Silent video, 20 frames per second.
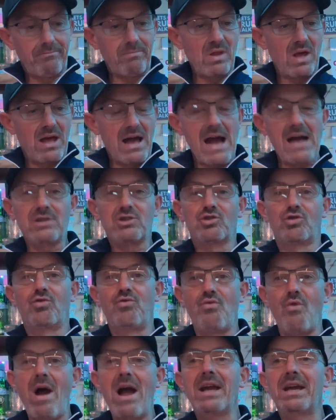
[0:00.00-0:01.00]
that's
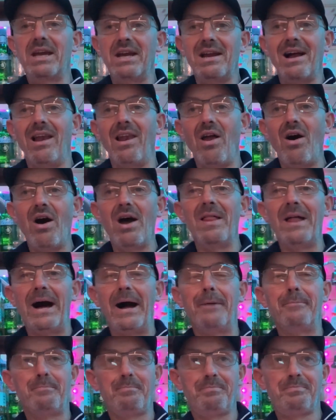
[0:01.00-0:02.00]
cracking. I like that.
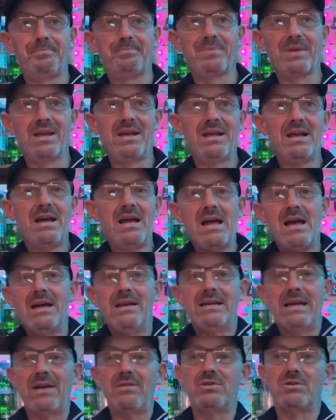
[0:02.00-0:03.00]

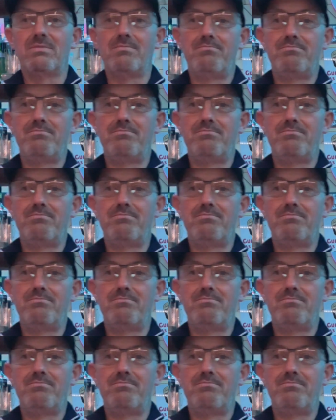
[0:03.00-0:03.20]
Now there's